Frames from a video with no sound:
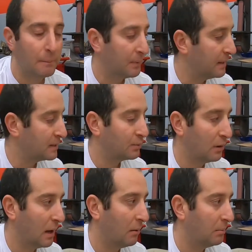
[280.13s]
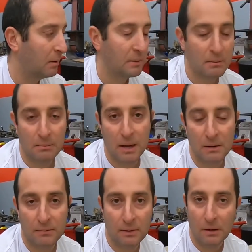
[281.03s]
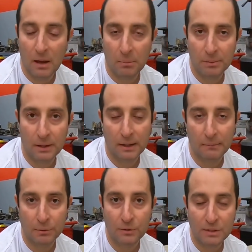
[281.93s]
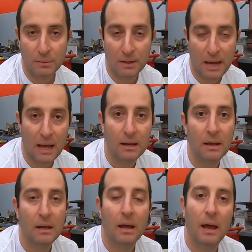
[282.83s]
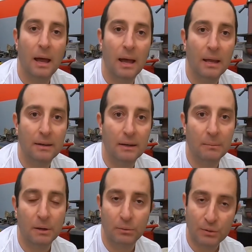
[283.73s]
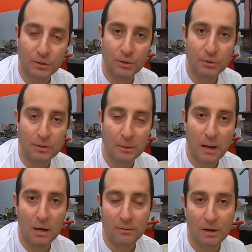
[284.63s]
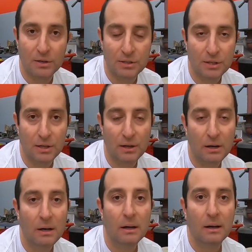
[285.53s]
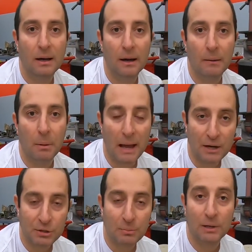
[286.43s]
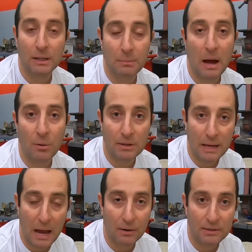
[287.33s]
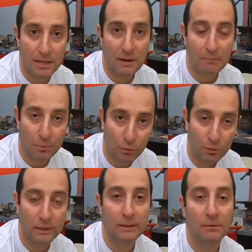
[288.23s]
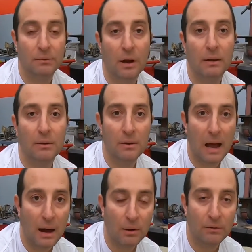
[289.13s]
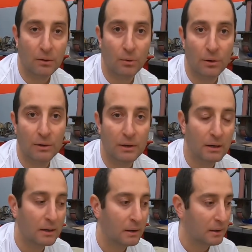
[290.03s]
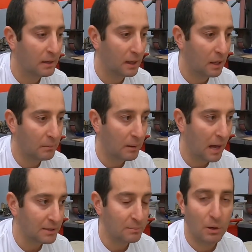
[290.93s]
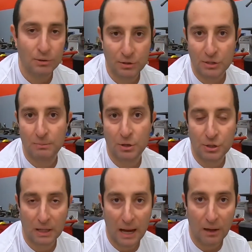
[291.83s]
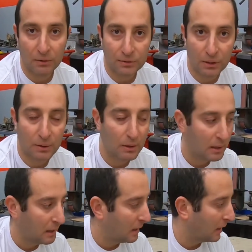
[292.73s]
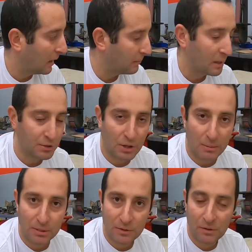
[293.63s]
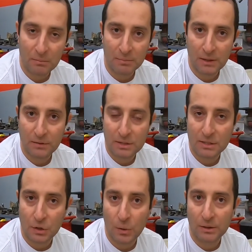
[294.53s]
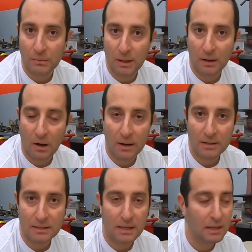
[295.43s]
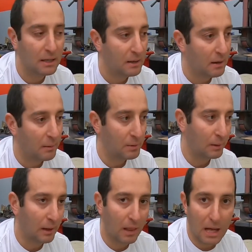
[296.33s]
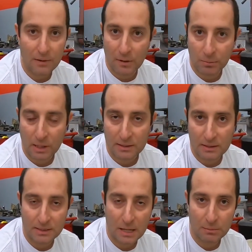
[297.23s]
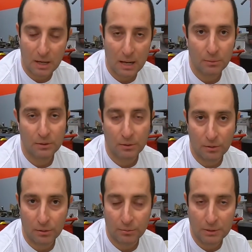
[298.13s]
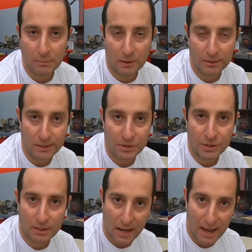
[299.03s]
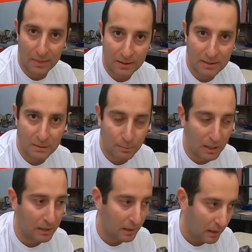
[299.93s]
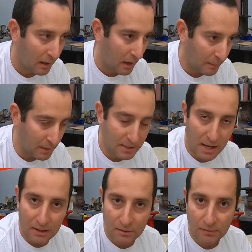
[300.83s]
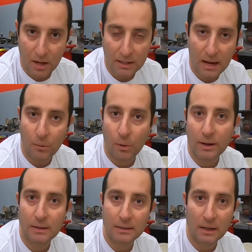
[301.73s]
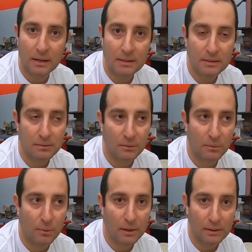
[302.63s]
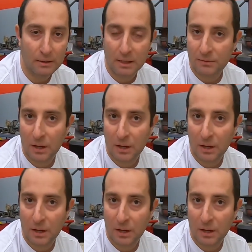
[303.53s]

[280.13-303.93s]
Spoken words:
this will help improve some of that. And it'll reduce the amount of understeer by actually putting the power down instead of pulling the front out of the corner as opposed to just pushing out. So I'm not sure how much of a difference it's going to make, honestly. I'm doing a lot of upgrades at the same time with a whole rebuilt engine and this, but I'm excited to find out what it does for